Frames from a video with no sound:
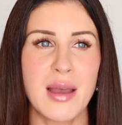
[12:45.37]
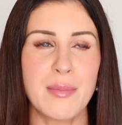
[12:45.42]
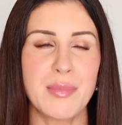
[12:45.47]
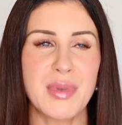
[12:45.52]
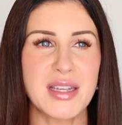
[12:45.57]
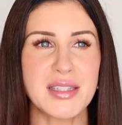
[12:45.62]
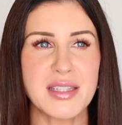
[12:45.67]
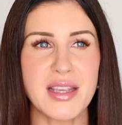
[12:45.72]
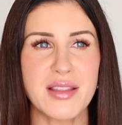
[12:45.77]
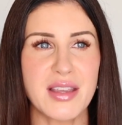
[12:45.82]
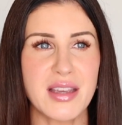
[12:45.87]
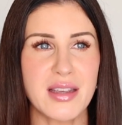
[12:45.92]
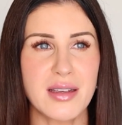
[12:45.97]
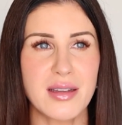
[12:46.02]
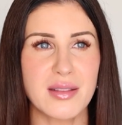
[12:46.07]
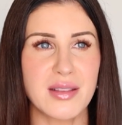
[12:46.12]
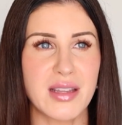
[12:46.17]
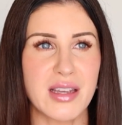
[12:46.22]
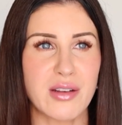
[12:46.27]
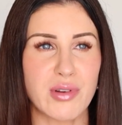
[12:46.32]
because I
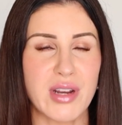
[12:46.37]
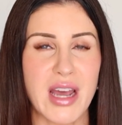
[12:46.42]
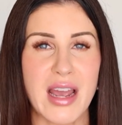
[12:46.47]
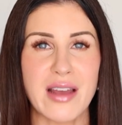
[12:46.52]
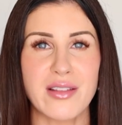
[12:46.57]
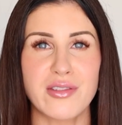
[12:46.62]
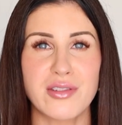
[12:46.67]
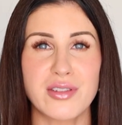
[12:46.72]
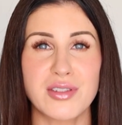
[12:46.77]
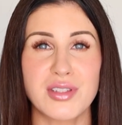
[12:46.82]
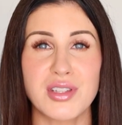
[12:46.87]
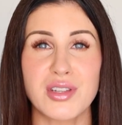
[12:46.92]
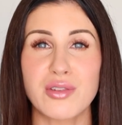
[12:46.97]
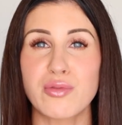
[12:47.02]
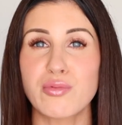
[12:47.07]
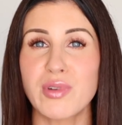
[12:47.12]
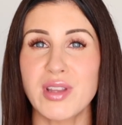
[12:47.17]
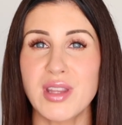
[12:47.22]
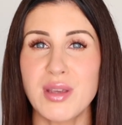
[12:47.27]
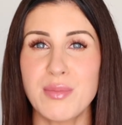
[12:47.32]
think liquid highlighters
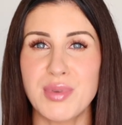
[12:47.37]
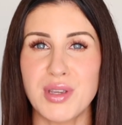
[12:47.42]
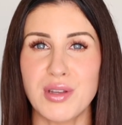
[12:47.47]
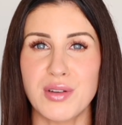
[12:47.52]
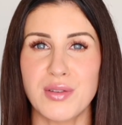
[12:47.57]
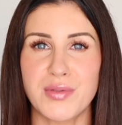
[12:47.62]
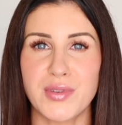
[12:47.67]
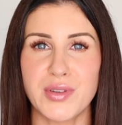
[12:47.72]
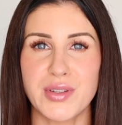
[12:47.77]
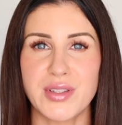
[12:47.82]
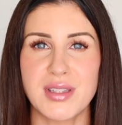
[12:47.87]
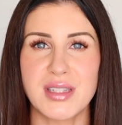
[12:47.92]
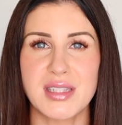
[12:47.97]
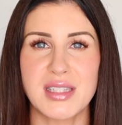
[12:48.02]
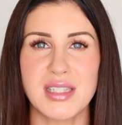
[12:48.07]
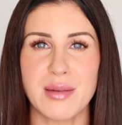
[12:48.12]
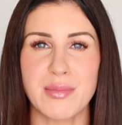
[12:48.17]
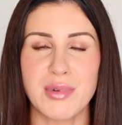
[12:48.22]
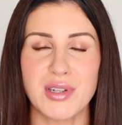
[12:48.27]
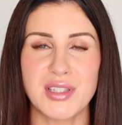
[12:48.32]
look really beautiful in the
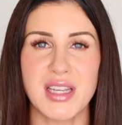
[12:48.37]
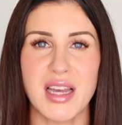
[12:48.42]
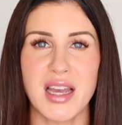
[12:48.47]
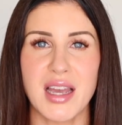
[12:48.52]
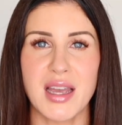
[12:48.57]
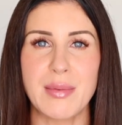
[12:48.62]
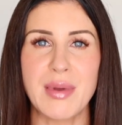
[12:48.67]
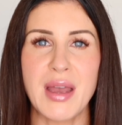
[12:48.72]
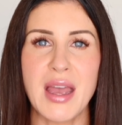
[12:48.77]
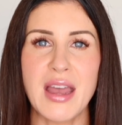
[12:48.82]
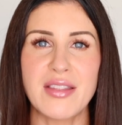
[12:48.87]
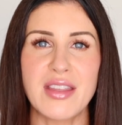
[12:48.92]
summertime.